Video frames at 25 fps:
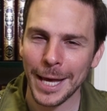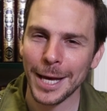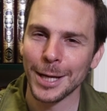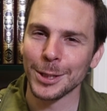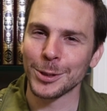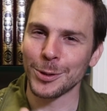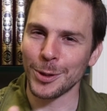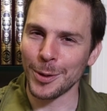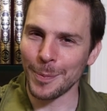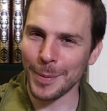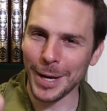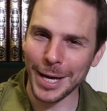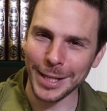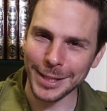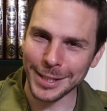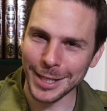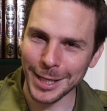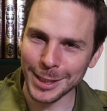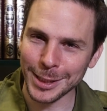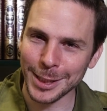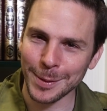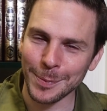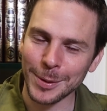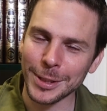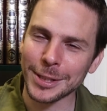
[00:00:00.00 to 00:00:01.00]
So the man
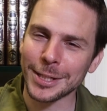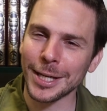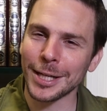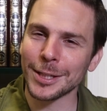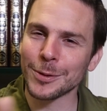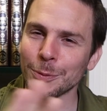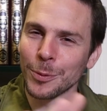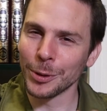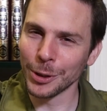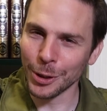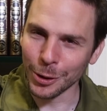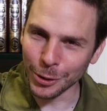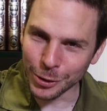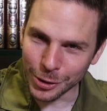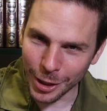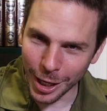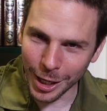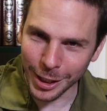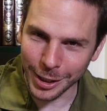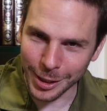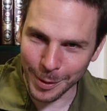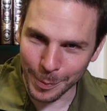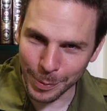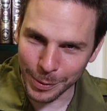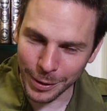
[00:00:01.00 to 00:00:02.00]
tells him, he says, when you're
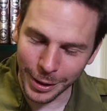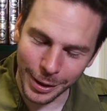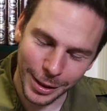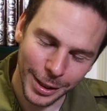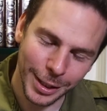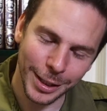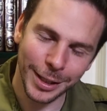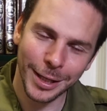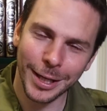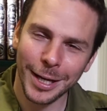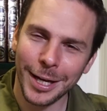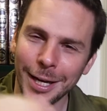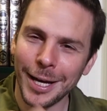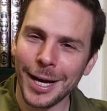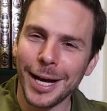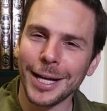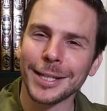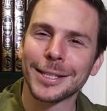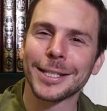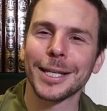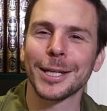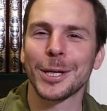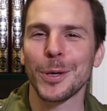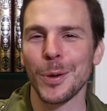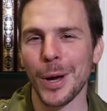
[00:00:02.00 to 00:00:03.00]
done completely, I'll
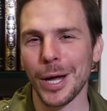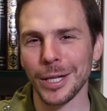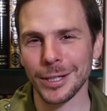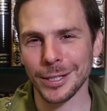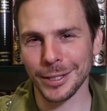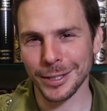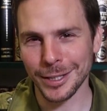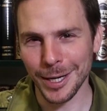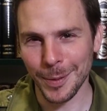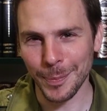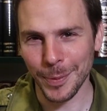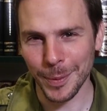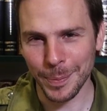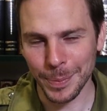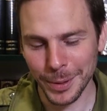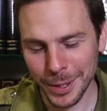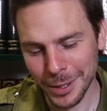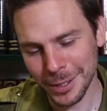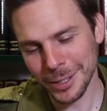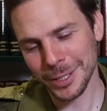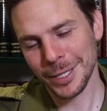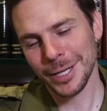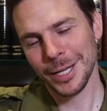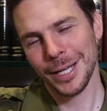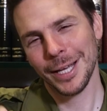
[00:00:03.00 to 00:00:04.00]
take you out to a cup of
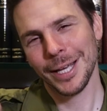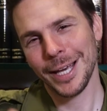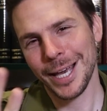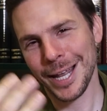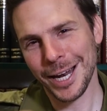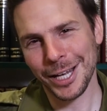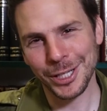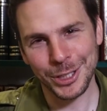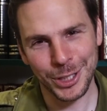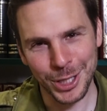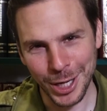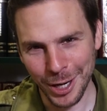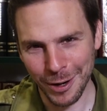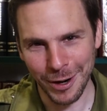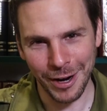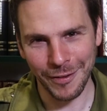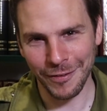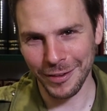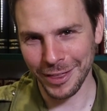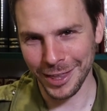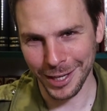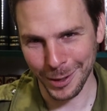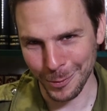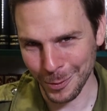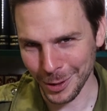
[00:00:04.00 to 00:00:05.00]
beer and I'll share
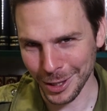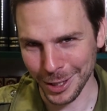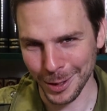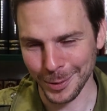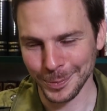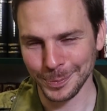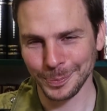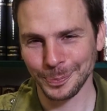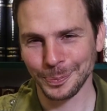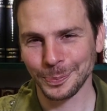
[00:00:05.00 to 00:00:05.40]
everything with you.